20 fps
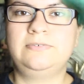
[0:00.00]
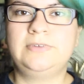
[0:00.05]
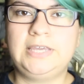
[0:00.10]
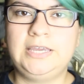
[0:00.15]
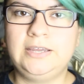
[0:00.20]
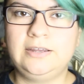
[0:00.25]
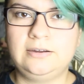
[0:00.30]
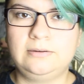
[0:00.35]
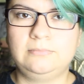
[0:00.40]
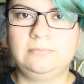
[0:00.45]
of
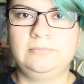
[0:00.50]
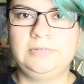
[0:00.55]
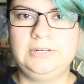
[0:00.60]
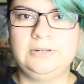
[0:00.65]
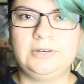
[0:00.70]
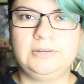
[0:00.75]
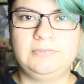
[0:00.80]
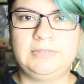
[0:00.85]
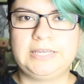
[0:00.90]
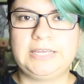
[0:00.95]
cam you
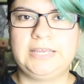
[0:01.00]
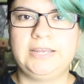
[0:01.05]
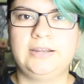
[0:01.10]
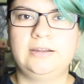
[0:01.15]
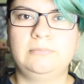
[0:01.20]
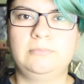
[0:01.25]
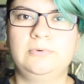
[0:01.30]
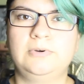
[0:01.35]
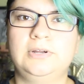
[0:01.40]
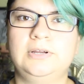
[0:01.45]
know the
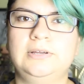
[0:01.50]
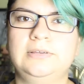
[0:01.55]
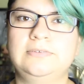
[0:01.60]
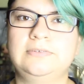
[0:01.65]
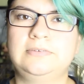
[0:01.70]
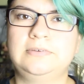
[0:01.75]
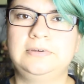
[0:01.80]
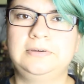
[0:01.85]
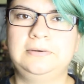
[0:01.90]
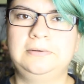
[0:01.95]
camera
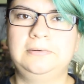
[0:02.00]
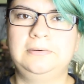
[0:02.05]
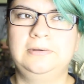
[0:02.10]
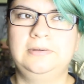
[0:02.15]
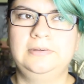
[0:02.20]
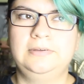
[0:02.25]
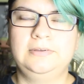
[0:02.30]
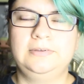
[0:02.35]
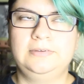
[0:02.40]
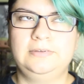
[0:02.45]
so
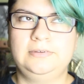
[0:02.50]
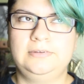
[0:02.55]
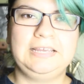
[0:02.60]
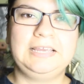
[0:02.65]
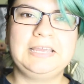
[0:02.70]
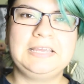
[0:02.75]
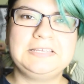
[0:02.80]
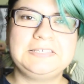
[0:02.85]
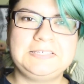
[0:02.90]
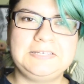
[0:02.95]
in
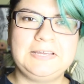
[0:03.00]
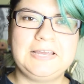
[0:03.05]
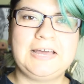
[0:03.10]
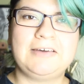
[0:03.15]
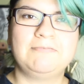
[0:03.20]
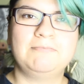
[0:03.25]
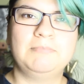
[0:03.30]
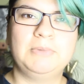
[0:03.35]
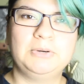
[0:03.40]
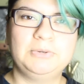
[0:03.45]
case you
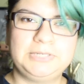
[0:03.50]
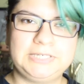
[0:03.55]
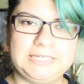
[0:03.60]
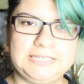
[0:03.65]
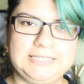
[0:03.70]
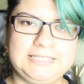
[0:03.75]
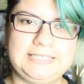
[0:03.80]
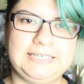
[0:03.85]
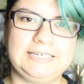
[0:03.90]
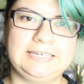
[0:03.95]
have
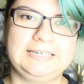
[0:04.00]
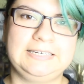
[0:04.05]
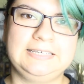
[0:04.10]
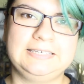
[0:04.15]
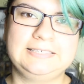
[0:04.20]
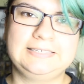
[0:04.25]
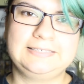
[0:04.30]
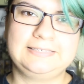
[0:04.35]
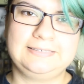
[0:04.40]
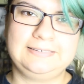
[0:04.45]
motion
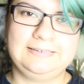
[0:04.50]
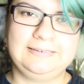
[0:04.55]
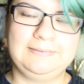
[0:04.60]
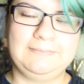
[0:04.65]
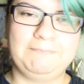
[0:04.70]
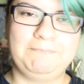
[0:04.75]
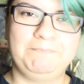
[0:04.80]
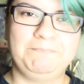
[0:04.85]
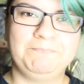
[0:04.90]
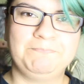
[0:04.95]
sickness
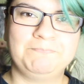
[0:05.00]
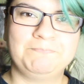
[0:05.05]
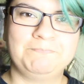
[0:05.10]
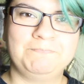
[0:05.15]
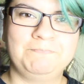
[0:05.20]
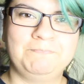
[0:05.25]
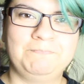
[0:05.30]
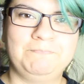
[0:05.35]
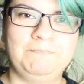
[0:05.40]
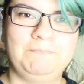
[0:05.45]

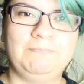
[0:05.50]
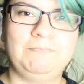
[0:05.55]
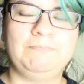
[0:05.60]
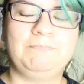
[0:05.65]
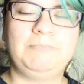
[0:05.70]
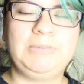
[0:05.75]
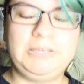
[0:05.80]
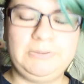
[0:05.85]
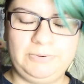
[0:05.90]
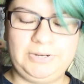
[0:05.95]

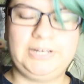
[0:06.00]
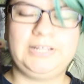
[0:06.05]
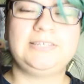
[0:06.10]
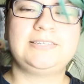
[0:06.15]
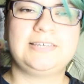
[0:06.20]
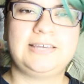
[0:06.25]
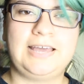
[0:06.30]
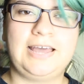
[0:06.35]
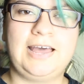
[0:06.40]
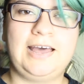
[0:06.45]
be ready
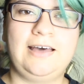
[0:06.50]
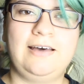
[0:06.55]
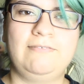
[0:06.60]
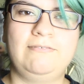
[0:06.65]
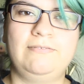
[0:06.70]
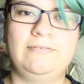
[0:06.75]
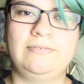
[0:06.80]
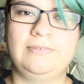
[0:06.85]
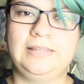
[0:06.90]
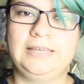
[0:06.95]
to
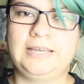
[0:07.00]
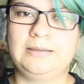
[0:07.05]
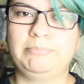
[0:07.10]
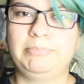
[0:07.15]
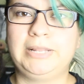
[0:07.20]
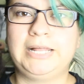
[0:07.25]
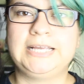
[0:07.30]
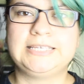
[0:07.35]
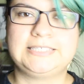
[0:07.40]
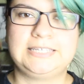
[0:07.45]
have like a
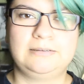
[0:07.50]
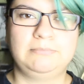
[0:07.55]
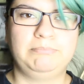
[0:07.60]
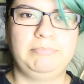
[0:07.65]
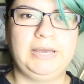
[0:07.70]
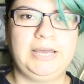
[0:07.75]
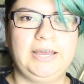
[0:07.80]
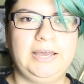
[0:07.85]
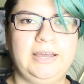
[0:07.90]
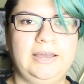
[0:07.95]
plastic
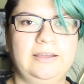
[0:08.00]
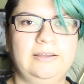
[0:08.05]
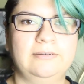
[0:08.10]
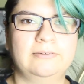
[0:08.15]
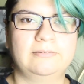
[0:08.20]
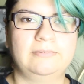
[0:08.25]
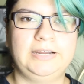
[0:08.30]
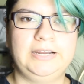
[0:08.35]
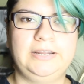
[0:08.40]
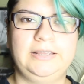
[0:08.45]
bag
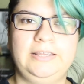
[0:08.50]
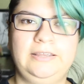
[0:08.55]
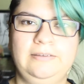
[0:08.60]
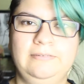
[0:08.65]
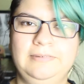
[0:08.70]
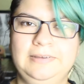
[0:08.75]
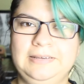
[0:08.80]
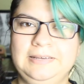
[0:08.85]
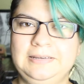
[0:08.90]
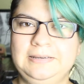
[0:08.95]
ready
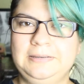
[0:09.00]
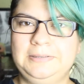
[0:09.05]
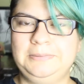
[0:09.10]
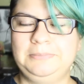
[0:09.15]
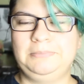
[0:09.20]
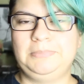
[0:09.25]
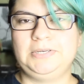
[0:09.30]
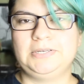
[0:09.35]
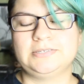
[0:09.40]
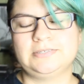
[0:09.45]

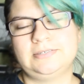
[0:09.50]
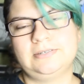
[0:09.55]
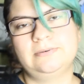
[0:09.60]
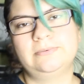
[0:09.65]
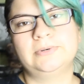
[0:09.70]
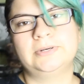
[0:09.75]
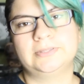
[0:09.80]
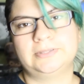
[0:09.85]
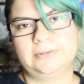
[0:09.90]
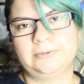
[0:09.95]
because you
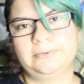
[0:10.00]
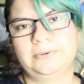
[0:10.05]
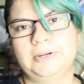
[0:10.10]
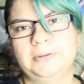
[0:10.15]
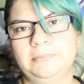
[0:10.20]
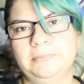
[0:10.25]
will throw